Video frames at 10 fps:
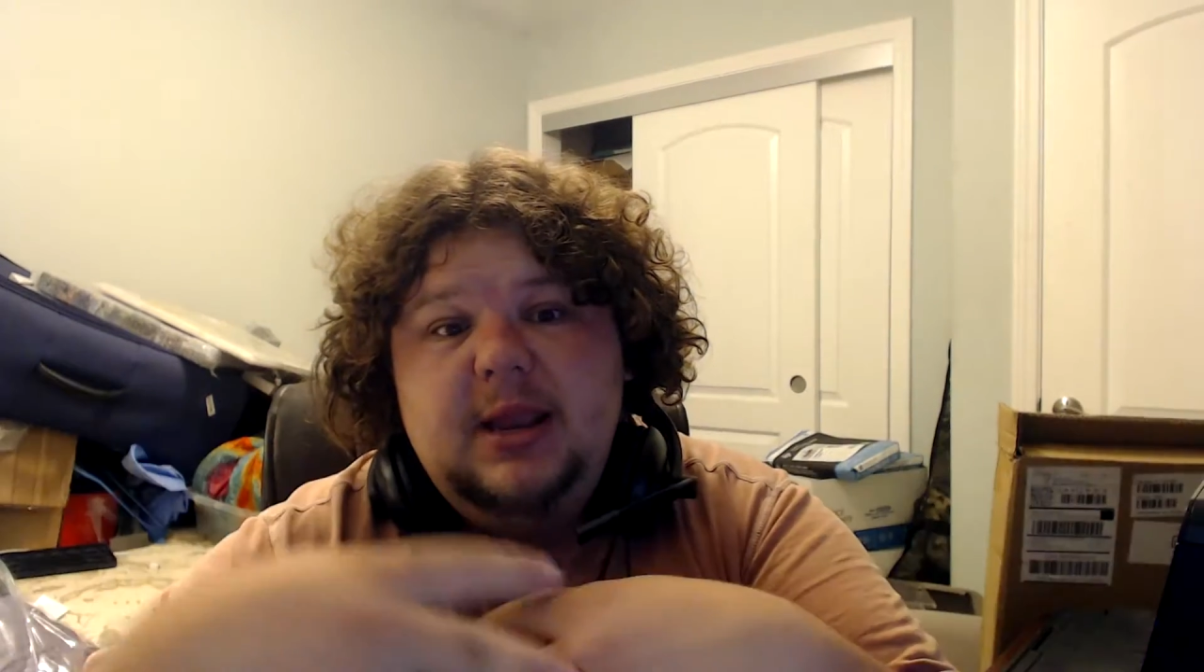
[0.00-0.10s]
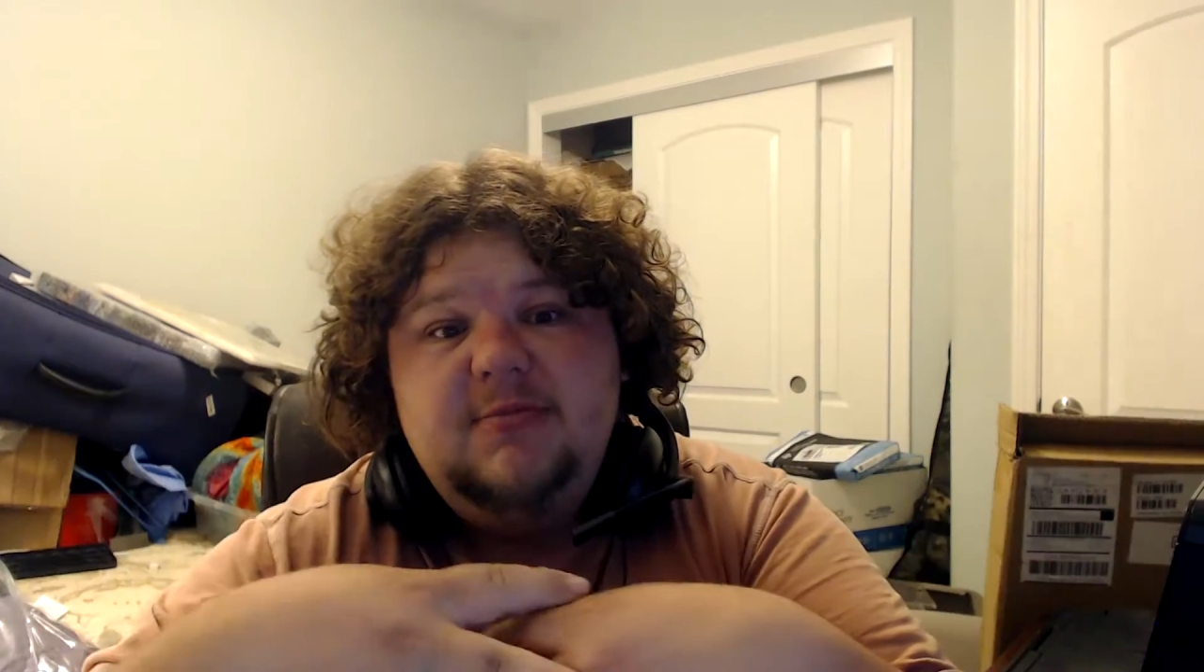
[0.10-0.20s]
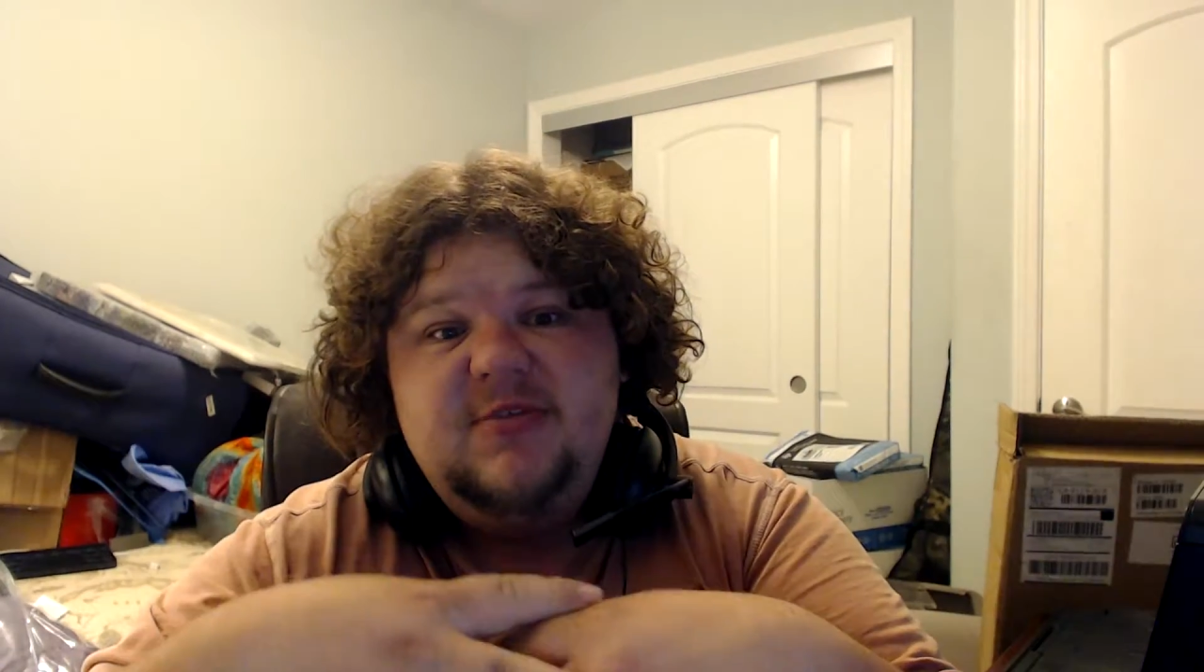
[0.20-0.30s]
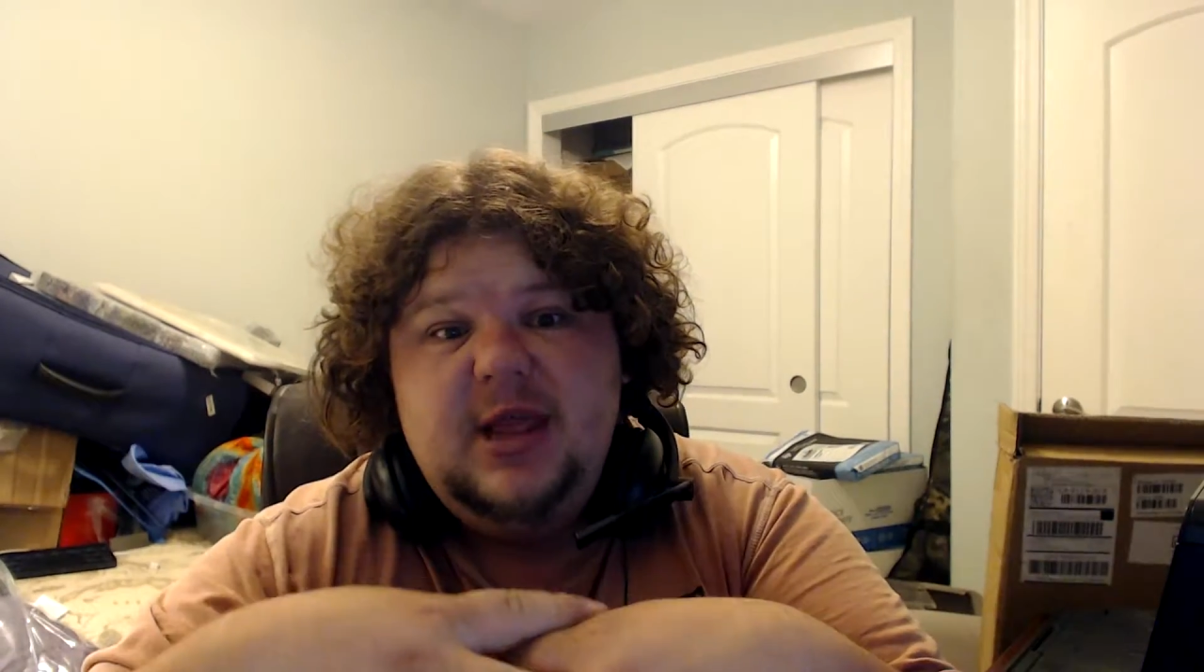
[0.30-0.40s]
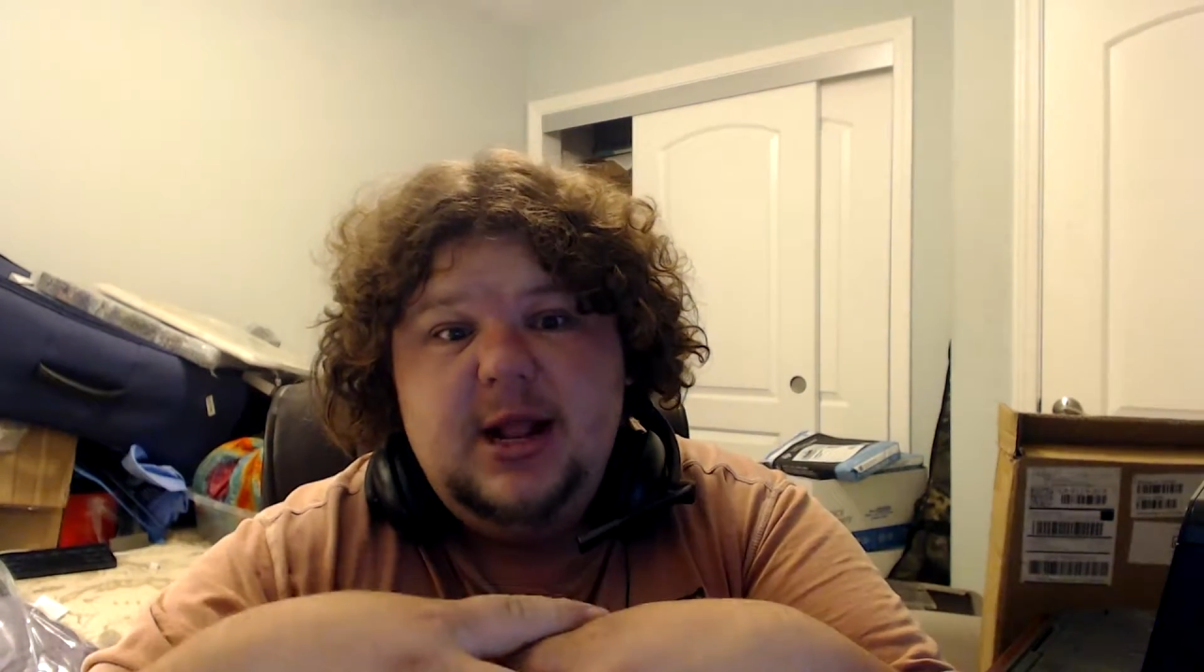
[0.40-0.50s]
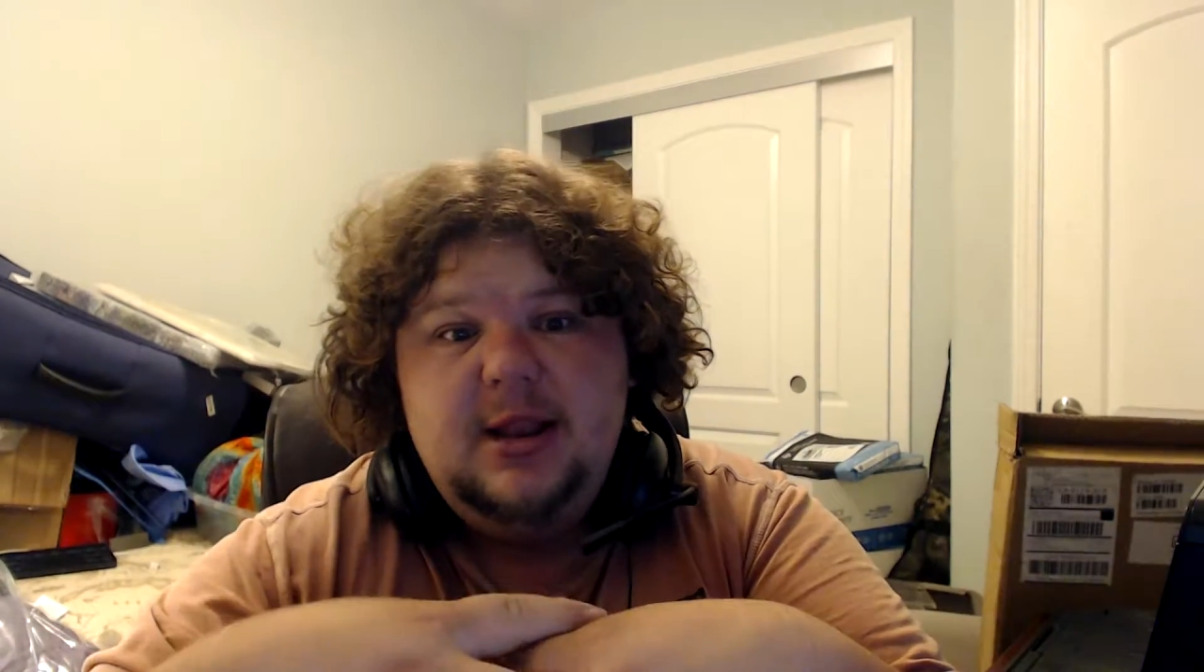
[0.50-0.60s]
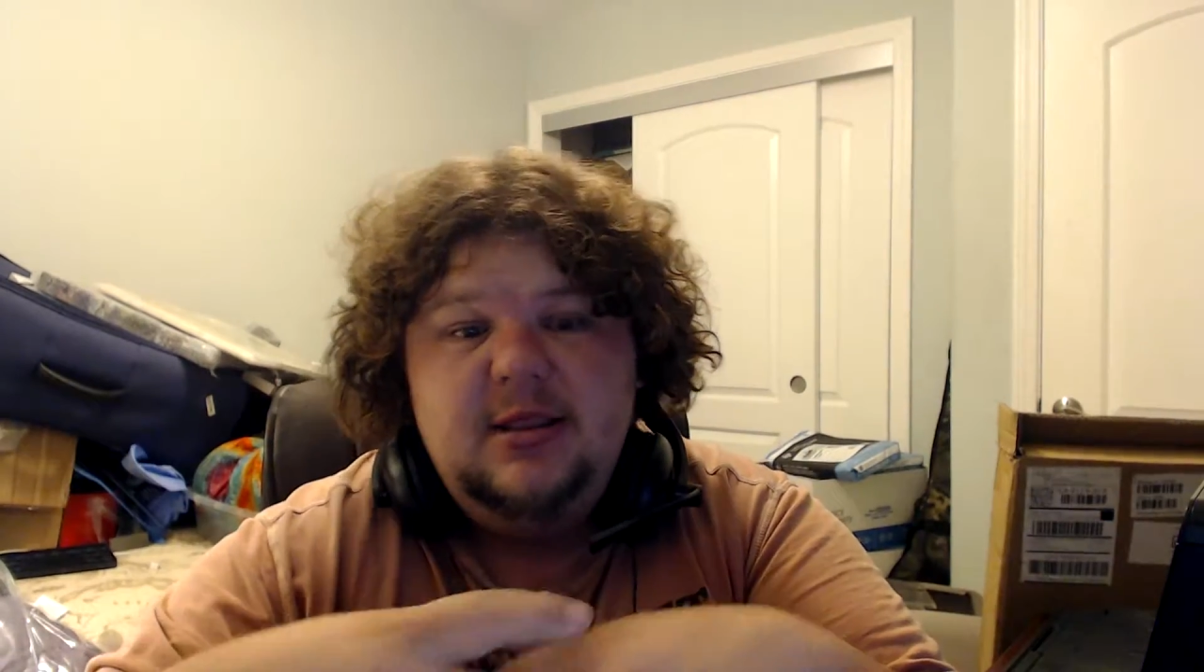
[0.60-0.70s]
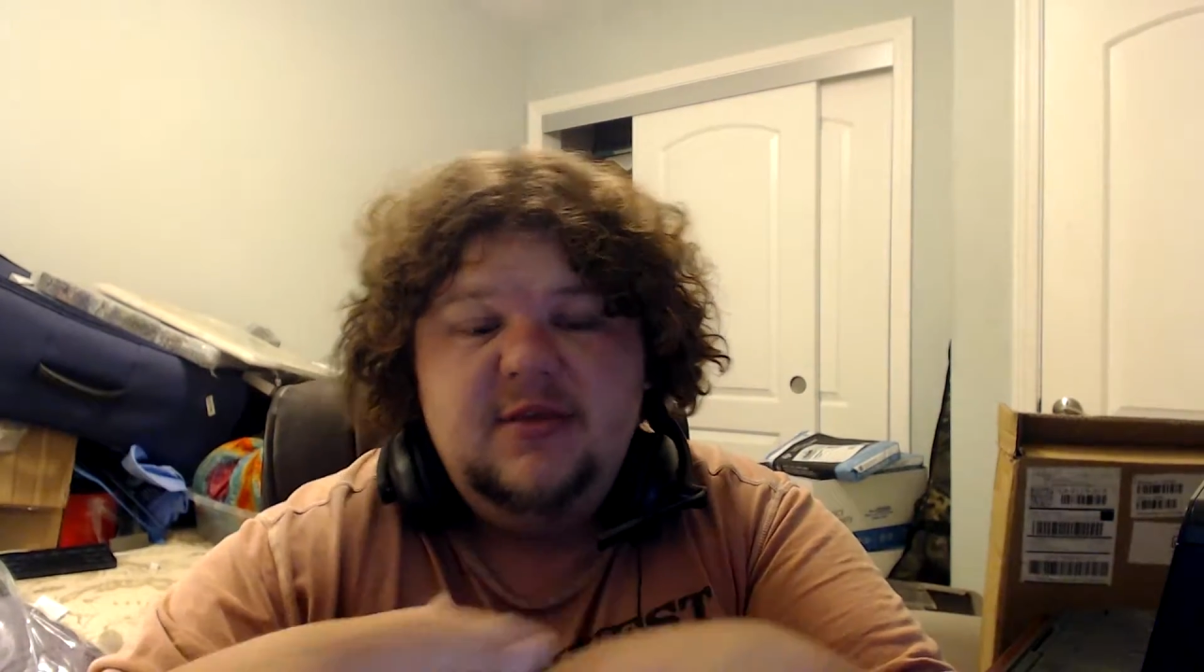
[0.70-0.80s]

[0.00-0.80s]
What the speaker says: My name's Dan,